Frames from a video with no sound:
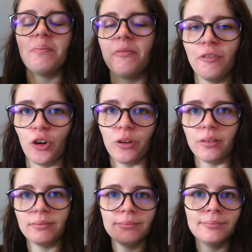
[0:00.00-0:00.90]

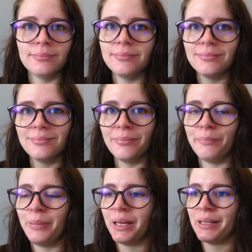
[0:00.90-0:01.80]
fun,
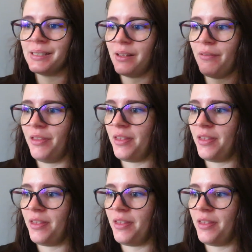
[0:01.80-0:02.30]
because of the